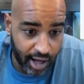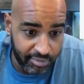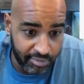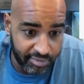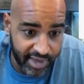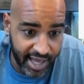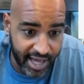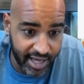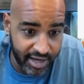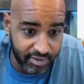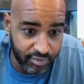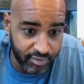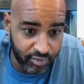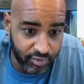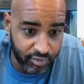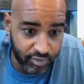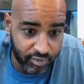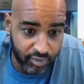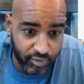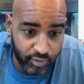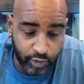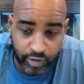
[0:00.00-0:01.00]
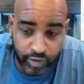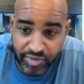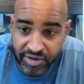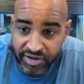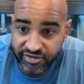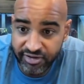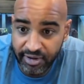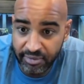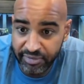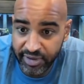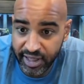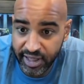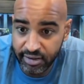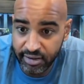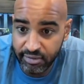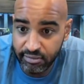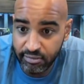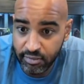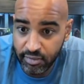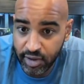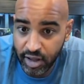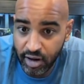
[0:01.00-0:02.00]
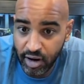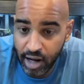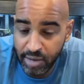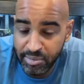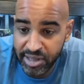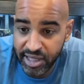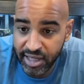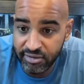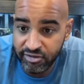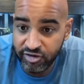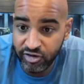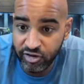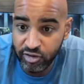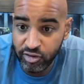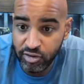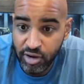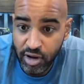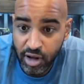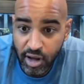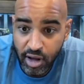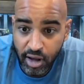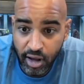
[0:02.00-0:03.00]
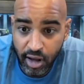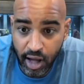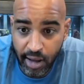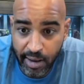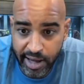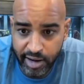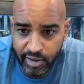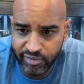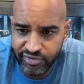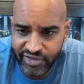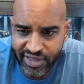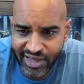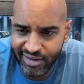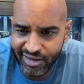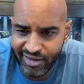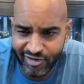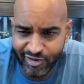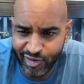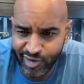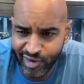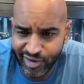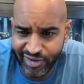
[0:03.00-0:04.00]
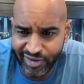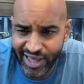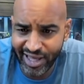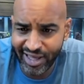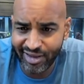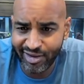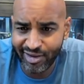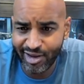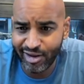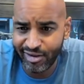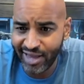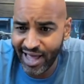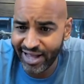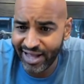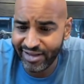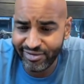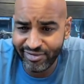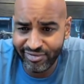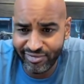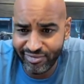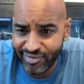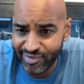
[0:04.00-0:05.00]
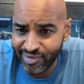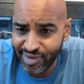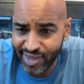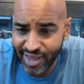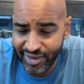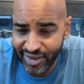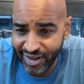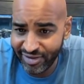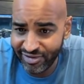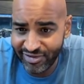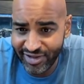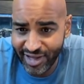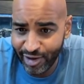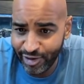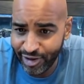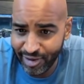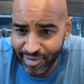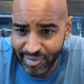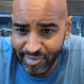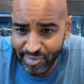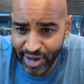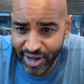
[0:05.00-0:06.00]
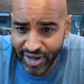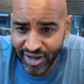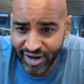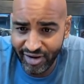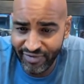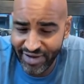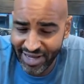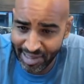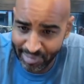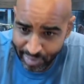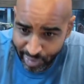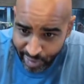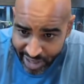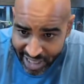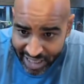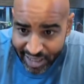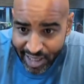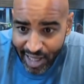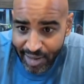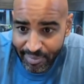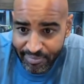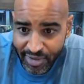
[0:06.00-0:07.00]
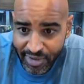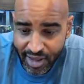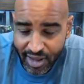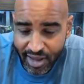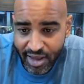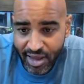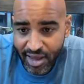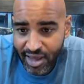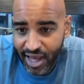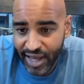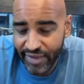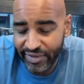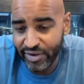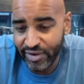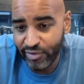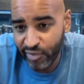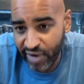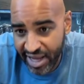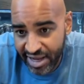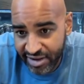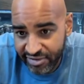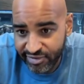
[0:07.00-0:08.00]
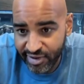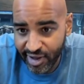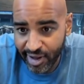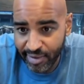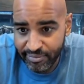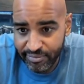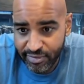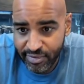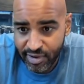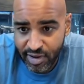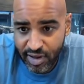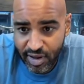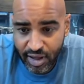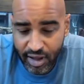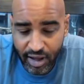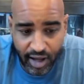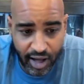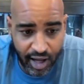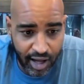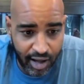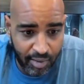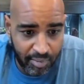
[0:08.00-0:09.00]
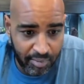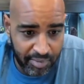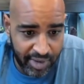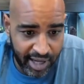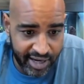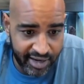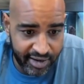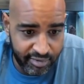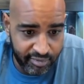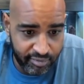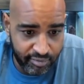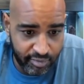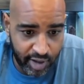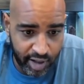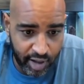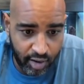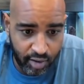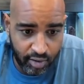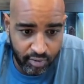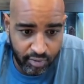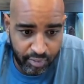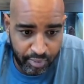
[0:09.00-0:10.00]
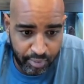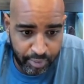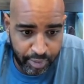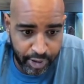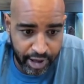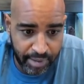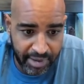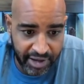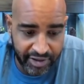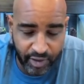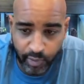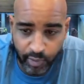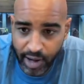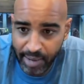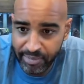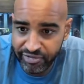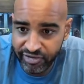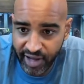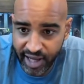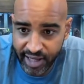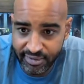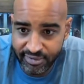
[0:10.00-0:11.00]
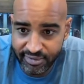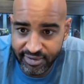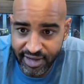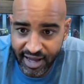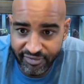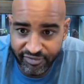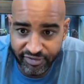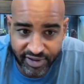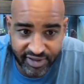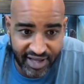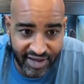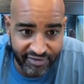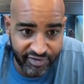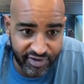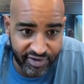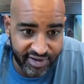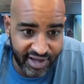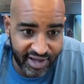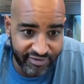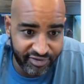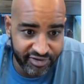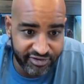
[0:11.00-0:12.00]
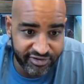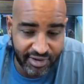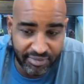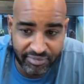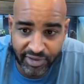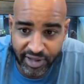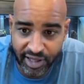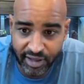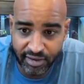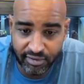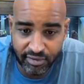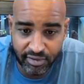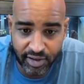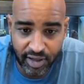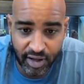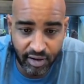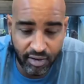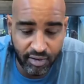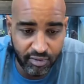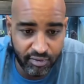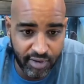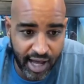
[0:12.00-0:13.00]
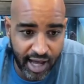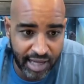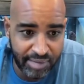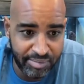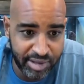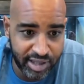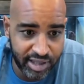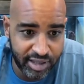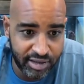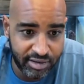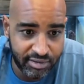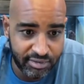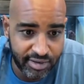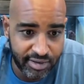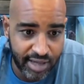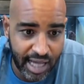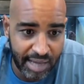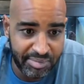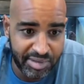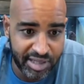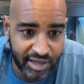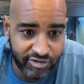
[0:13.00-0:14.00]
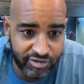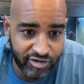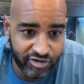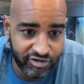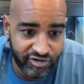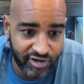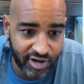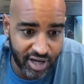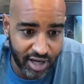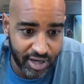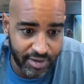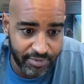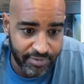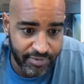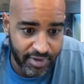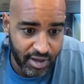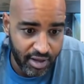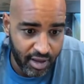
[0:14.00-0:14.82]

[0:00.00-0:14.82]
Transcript: That would be something I'd be into. I don't think I'll ever collect and then sell them, but if I could breed them and then raise them, and I'll put them on the website, definitely something I'd be interested in.